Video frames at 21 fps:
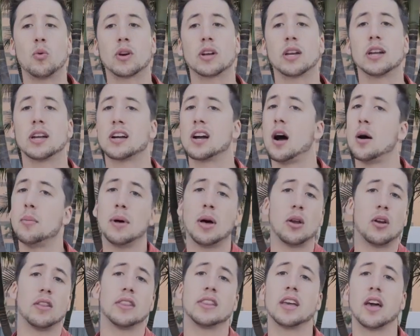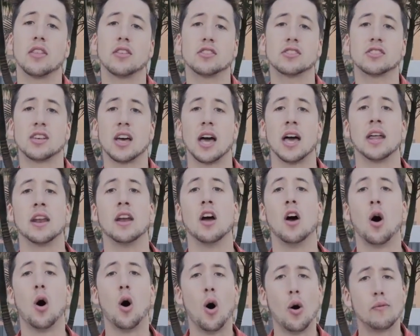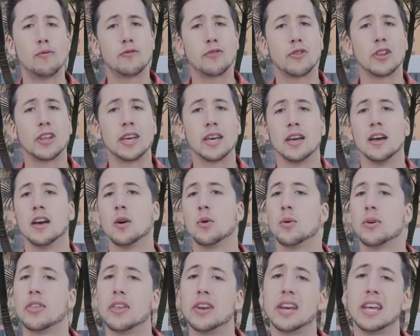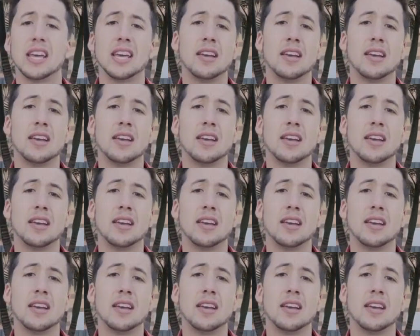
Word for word: we're gonna come out on the other side, hopefully with an